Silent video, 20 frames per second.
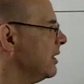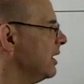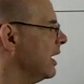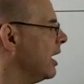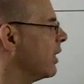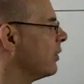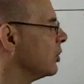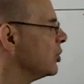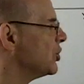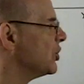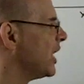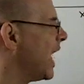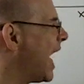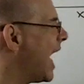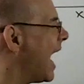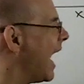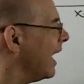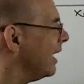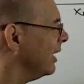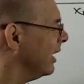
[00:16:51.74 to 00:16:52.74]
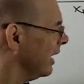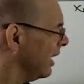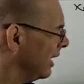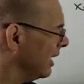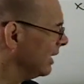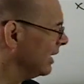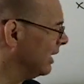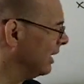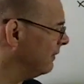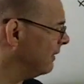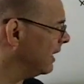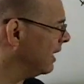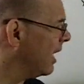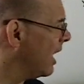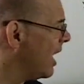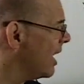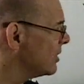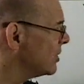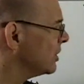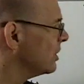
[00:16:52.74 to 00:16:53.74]
the other side, giving
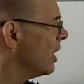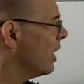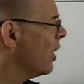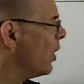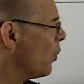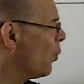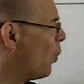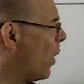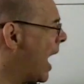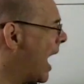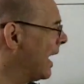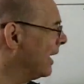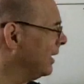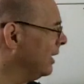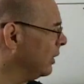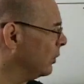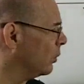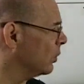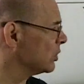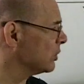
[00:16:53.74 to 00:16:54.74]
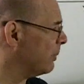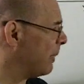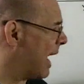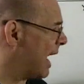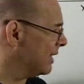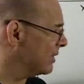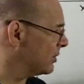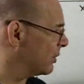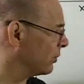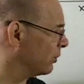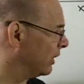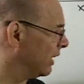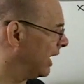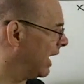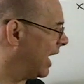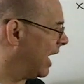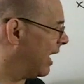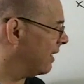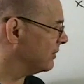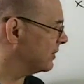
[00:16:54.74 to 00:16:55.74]
us y equals minus 3
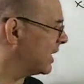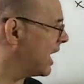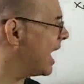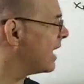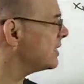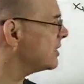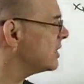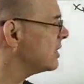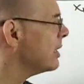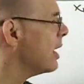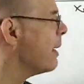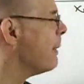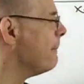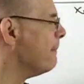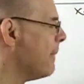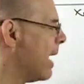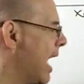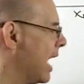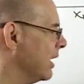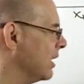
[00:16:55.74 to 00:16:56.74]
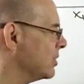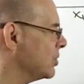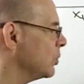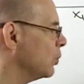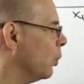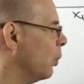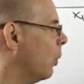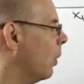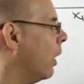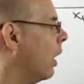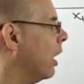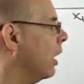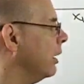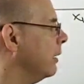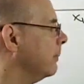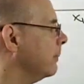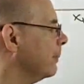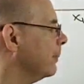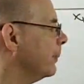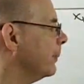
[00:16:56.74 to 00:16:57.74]
halves x minus
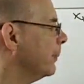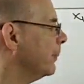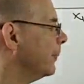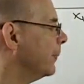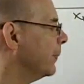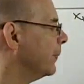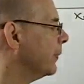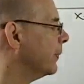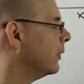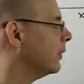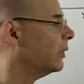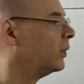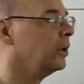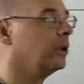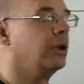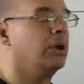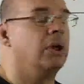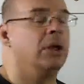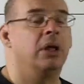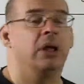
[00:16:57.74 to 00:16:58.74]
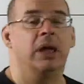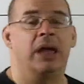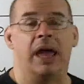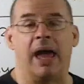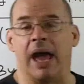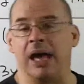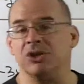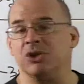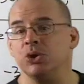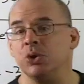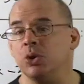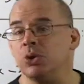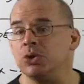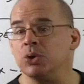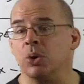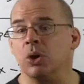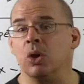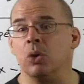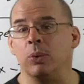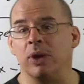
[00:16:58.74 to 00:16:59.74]
1. As
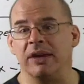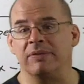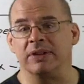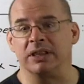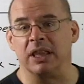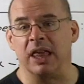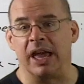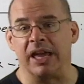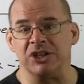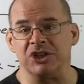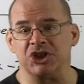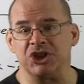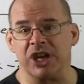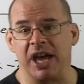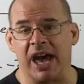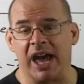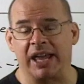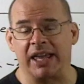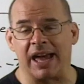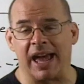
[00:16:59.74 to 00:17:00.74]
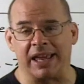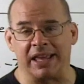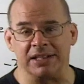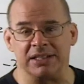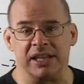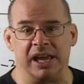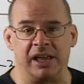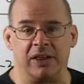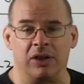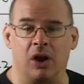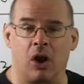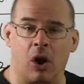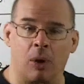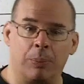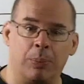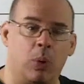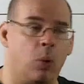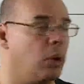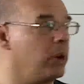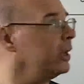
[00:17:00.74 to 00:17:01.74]
usual, we have a light check. I could take our
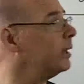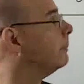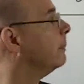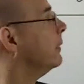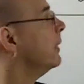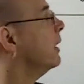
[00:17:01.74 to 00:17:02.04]
point,